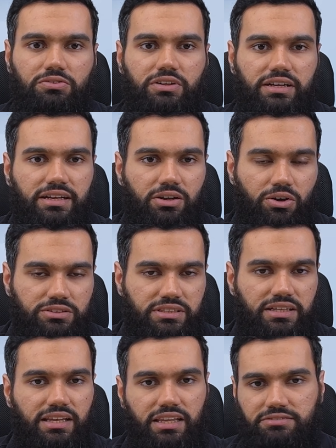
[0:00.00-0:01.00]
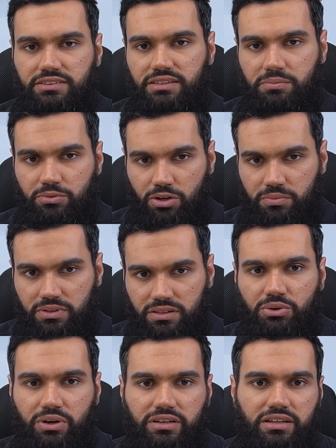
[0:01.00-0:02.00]
of that logic lives in the prompt.
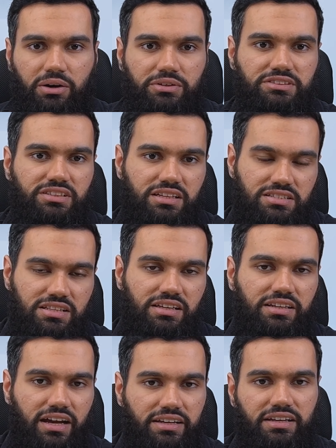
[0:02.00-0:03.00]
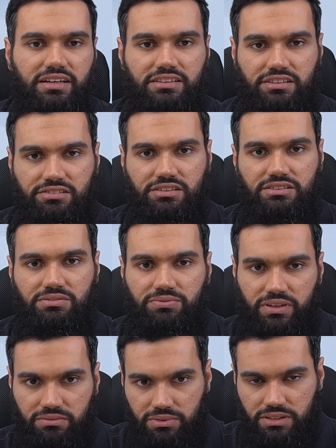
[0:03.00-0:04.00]
You are now essentially writing a decision
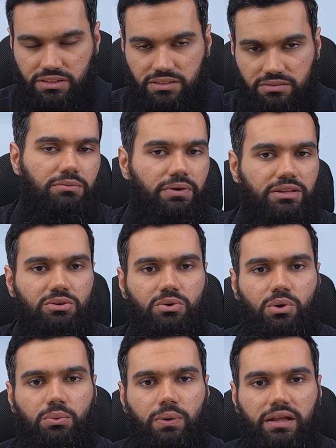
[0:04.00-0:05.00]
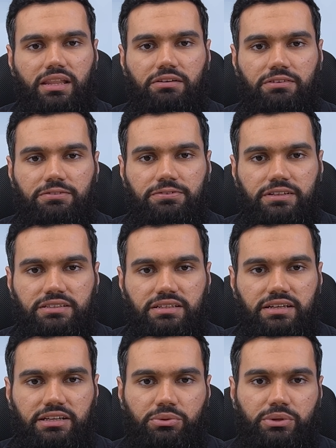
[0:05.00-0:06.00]
framework. And when you go one level further
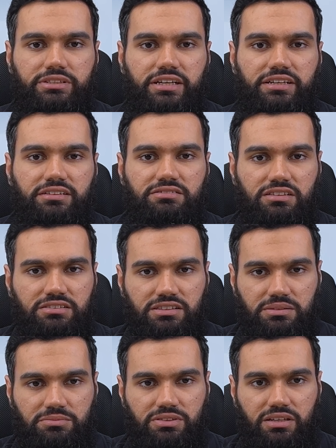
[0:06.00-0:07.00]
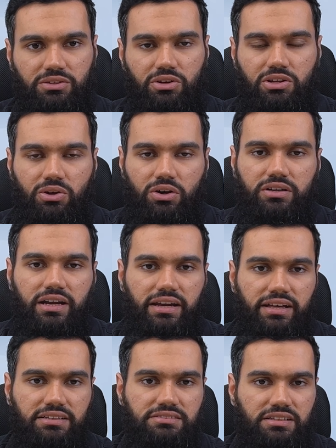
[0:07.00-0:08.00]
into agentic systems, you're not
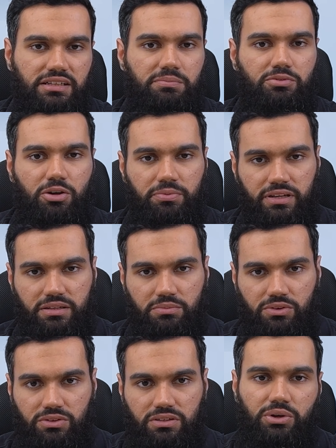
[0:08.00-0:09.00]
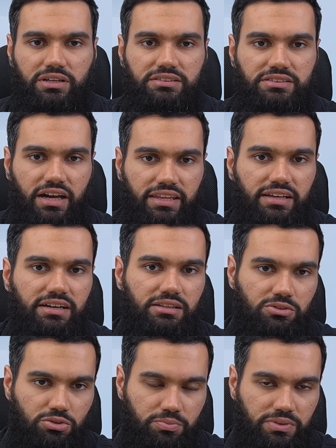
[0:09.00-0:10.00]
writing a single prompt anymore. You are designing a
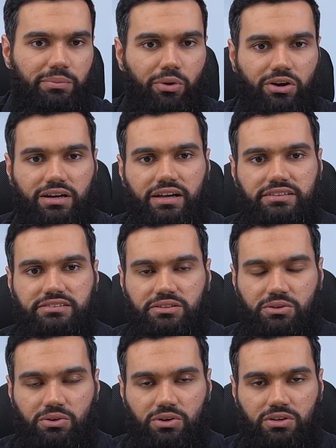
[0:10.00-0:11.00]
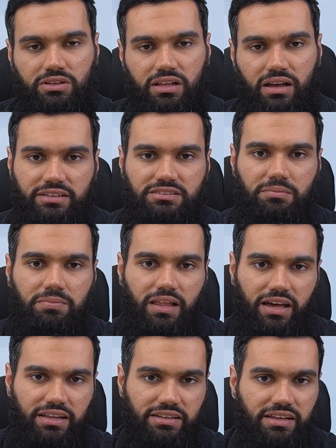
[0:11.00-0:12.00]
loop. The model gets a goal, makes a
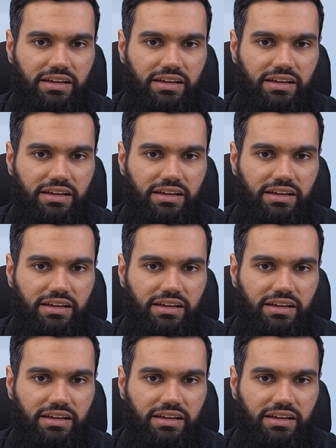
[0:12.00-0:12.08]
plan,